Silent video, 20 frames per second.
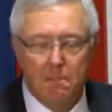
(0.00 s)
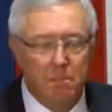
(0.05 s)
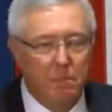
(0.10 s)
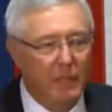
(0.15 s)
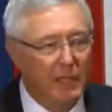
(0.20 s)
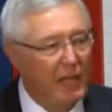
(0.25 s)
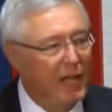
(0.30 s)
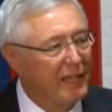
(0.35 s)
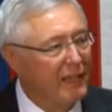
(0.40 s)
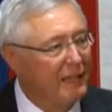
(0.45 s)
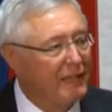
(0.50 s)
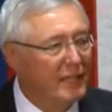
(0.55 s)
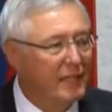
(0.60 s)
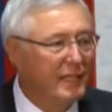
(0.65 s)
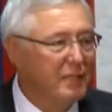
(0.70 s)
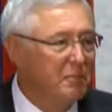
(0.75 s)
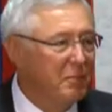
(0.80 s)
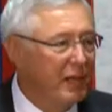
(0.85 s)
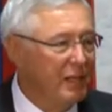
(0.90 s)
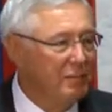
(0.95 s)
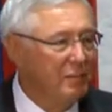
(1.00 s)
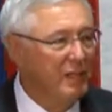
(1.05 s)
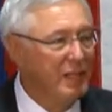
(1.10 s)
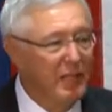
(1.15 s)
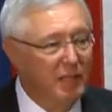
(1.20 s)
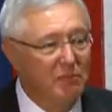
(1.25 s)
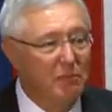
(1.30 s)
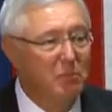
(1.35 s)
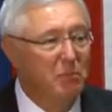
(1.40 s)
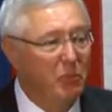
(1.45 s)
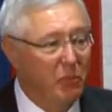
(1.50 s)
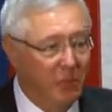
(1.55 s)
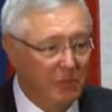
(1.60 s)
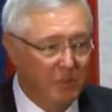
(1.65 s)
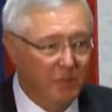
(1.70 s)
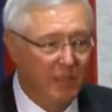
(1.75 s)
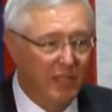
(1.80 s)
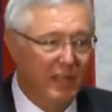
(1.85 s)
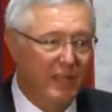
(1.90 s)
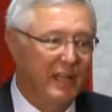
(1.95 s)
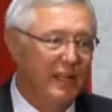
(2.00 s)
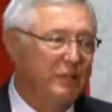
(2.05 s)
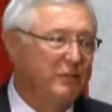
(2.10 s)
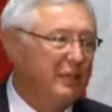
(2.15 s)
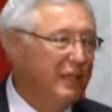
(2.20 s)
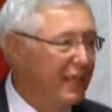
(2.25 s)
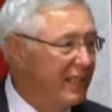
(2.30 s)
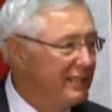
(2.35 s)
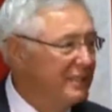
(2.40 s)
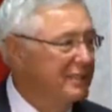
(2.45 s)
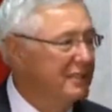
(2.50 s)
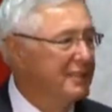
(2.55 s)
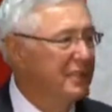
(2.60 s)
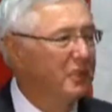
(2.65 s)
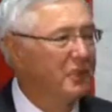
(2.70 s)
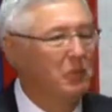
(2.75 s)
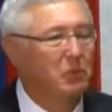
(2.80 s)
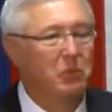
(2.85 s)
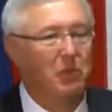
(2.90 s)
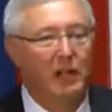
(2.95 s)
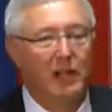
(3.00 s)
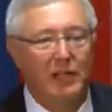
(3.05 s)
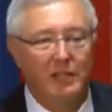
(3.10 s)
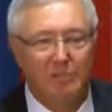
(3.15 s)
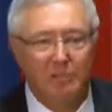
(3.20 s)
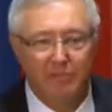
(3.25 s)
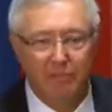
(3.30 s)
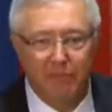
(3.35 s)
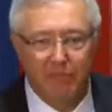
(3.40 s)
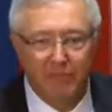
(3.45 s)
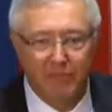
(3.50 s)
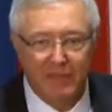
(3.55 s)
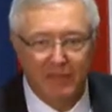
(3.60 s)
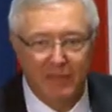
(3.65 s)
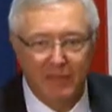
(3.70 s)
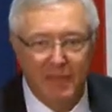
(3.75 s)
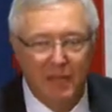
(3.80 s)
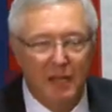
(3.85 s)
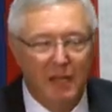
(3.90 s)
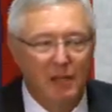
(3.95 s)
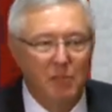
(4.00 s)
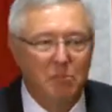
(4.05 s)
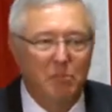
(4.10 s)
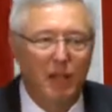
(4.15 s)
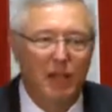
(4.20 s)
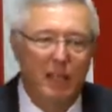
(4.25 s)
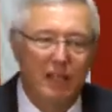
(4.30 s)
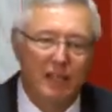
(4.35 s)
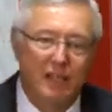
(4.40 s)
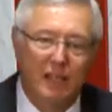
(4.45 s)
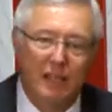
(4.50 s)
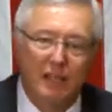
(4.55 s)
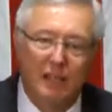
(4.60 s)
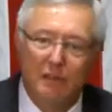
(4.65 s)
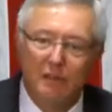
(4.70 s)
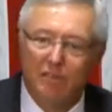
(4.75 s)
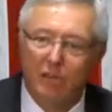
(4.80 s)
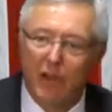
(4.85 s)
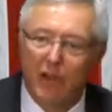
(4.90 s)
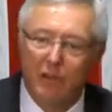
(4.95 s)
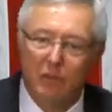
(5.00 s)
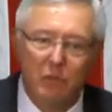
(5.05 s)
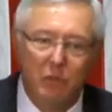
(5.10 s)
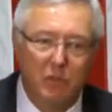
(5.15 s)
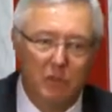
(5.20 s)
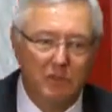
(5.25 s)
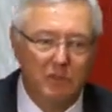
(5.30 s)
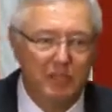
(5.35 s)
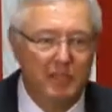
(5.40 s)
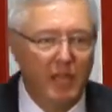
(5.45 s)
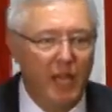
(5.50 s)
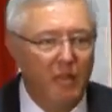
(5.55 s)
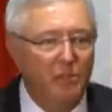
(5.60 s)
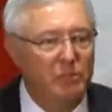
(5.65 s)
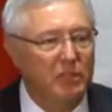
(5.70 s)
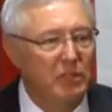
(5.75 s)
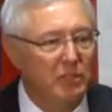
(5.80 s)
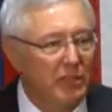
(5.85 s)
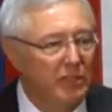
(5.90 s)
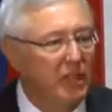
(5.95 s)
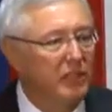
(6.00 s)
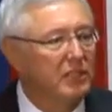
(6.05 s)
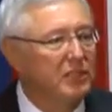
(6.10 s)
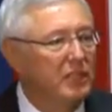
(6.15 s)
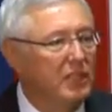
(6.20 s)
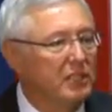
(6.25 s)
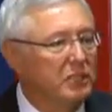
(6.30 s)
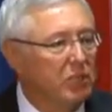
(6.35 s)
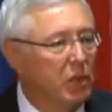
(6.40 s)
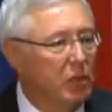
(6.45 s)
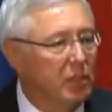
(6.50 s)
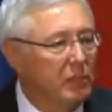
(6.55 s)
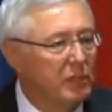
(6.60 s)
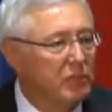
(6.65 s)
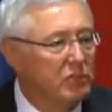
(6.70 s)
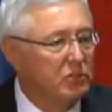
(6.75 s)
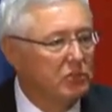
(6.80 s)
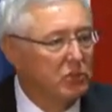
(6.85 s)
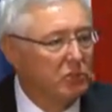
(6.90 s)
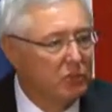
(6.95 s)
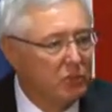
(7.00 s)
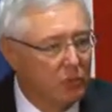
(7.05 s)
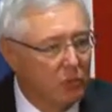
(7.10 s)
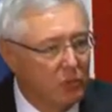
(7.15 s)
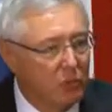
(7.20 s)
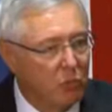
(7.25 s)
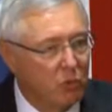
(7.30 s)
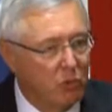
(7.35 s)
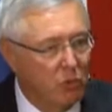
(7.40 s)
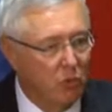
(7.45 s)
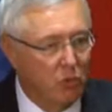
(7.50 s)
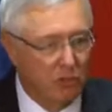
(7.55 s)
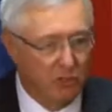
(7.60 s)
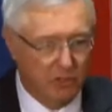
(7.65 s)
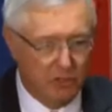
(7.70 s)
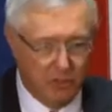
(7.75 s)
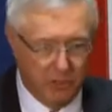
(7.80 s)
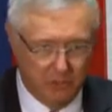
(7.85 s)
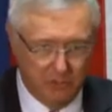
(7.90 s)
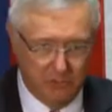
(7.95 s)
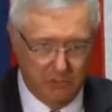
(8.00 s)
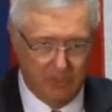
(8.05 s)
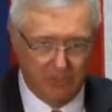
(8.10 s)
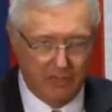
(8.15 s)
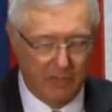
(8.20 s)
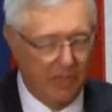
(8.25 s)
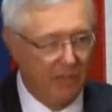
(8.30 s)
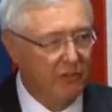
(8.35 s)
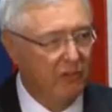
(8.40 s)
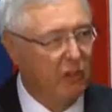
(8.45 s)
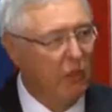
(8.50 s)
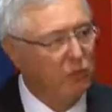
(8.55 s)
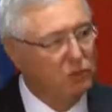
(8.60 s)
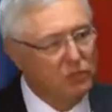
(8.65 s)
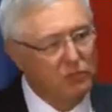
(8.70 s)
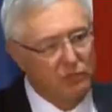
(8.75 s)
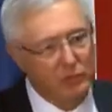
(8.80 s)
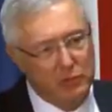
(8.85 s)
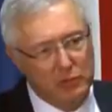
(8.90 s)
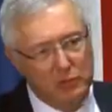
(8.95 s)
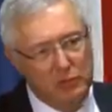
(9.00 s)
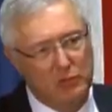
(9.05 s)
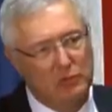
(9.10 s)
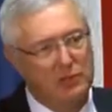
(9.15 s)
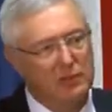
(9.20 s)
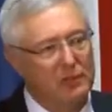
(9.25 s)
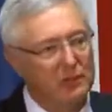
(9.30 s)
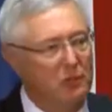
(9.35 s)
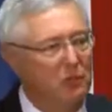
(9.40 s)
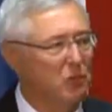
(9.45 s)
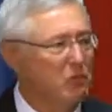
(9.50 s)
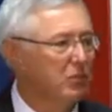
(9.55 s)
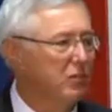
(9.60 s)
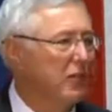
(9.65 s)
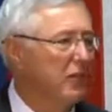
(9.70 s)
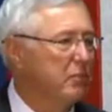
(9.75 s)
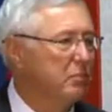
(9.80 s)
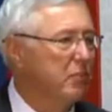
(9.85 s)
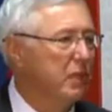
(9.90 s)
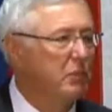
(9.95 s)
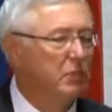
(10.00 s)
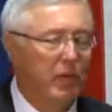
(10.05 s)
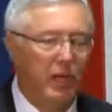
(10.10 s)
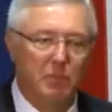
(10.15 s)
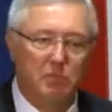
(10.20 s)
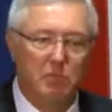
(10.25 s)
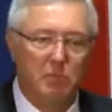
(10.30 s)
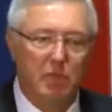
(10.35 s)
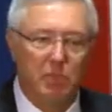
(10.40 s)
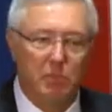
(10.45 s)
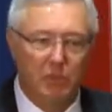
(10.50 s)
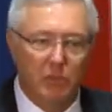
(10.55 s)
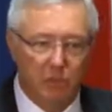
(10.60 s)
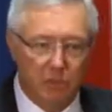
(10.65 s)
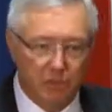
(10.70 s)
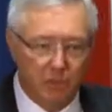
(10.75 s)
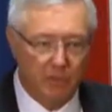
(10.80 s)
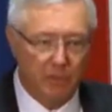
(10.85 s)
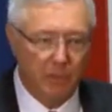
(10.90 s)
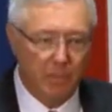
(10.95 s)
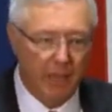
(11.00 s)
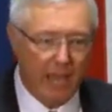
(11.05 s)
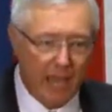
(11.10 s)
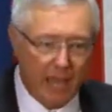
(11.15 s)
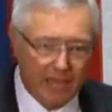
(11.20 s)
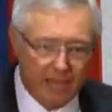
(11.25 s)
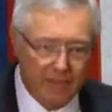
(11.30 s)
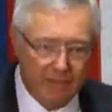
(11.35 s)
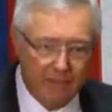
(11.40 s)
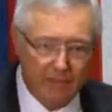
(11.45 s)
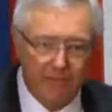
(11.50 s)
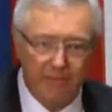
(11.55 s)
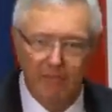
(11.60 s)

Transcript: But I think it might mean even more to me, and I would like to tell you why. My father was a captain in the United States Army and served during World War II. And those of you who are a little older like me might remember the movie Patton.